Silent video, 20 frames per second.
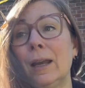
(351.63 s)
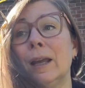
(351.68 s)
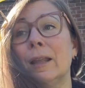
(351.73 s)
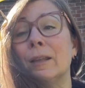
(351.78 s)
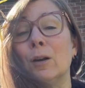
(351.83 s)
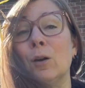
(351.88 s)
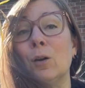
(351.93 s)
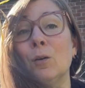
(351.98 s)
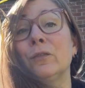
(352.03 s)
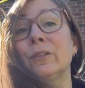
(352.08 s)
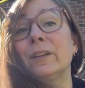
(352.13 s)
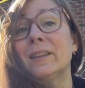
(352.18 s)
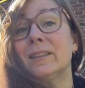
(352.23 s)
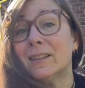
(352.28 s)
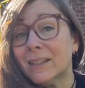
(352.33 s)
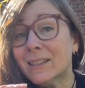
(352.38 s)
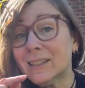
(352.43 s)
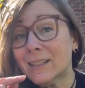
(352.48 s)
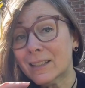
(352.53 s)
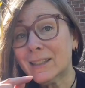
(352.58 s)
then hopefully
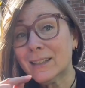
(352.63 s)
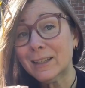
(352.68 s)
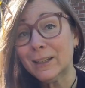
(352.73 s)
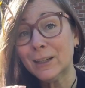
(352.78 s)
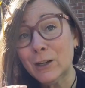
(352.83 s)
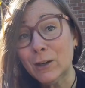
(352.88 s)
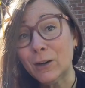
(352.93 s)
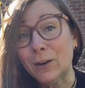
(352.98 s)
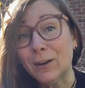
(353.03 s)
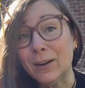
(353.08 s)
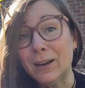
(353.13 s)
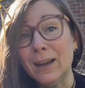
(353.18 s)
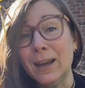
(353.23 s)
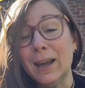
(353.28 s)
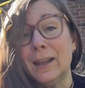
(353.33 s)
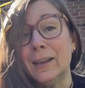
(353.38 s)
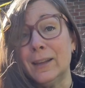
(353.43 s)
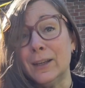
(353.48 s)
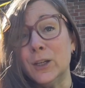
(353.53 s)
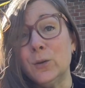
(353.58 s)
this is the year
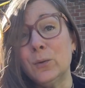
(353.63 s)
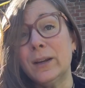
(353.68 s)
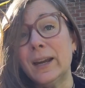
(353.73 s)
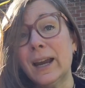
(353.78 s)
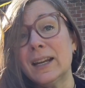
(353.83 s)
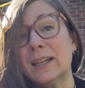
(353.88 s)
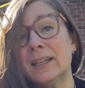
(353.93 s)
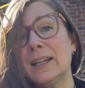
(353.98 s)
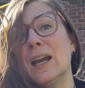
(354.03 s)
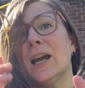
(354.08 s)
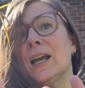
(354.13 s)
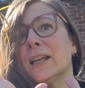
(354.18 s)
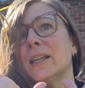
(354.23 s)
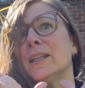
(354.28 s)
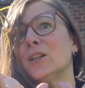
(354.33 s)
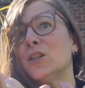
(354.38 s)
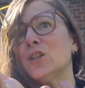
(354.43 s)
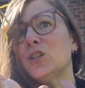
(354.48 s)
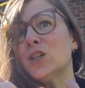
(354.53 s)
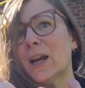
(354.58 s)
that you get
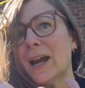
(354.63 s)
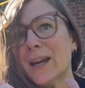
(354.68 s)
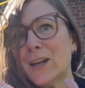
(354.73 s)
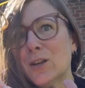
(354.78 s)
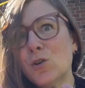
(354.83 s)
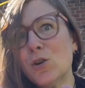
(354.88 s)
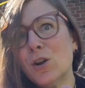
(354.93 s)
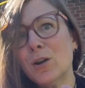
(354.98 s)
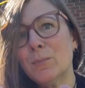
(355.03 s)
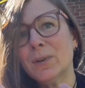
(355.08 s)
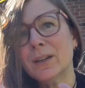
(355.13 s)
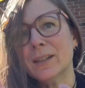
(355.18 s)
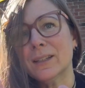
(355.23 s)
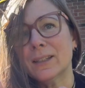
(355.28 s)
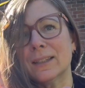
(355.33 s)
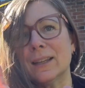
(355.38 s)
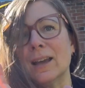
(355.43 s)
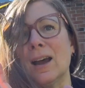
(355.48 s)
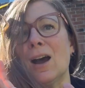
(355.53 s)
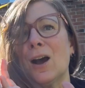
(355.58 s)
the
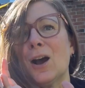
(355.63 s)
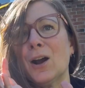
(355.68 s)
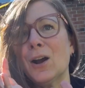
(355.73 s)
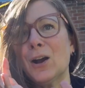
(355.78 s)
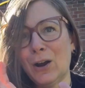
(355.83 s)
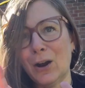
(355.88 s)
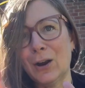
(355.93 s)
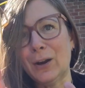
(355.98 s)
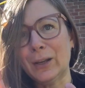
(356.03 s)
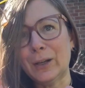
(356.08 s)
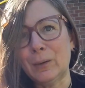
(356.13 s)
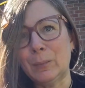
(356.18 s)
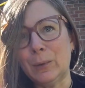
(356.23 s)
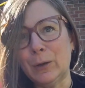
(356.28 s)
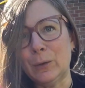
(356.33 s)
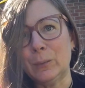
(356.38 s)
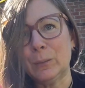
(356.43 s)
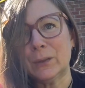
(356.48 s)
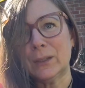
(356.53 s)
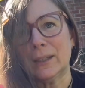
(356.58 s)
ginormous garlic
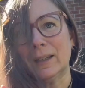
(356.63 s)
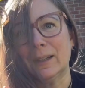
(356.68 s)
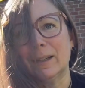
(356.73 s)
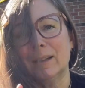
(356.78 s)
bulbs.